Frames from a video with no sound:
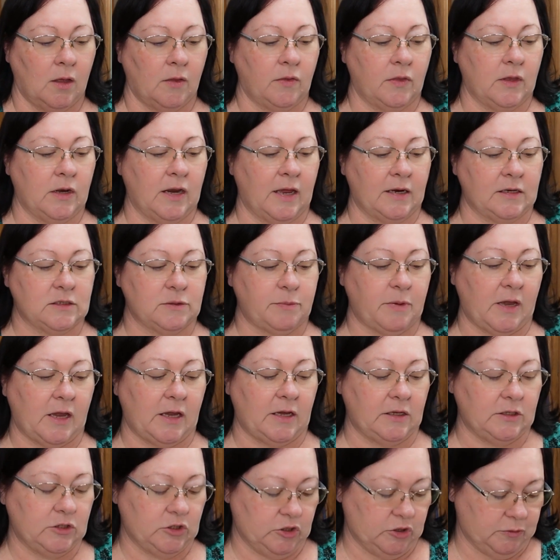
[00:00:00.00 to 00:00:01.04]
the next
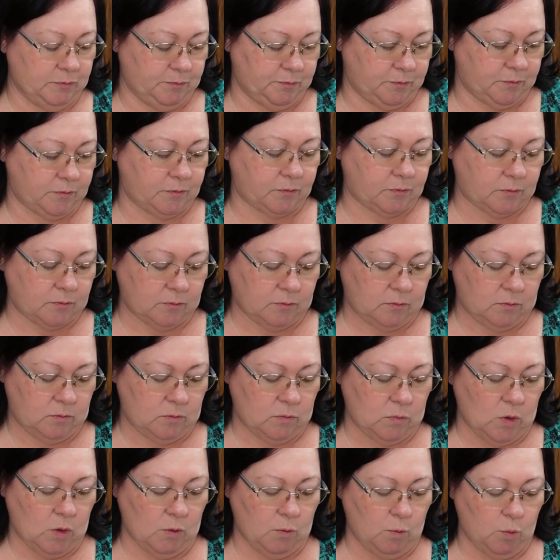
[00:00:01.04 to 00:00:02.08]
page
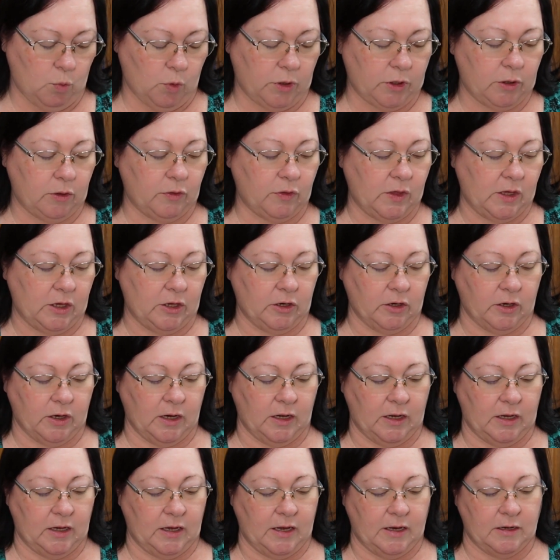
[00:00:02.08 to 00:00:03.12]
where you think you're going
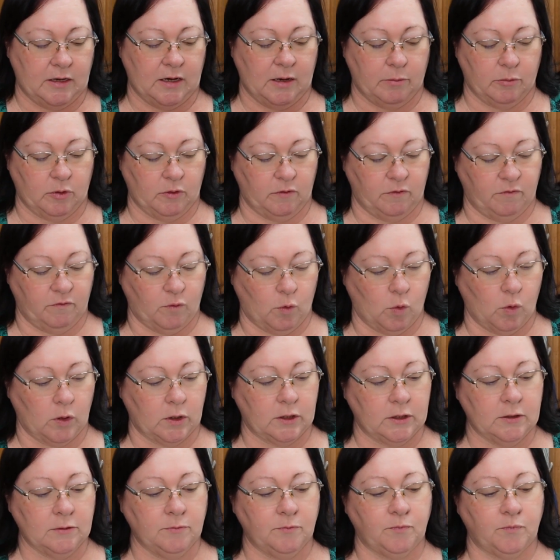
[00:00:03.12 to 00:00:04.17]
to get number
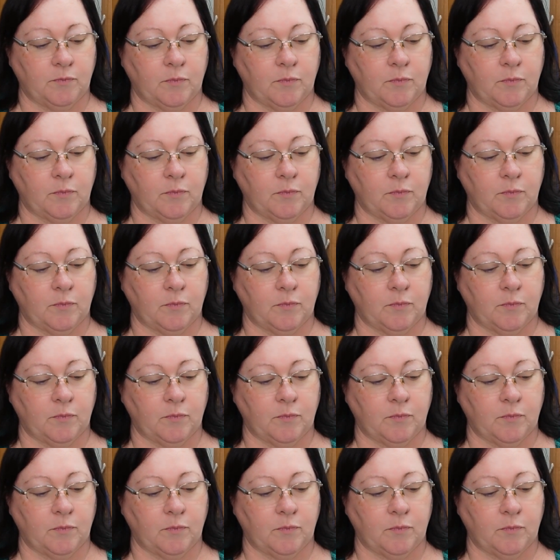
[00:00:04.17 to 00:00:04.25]
4.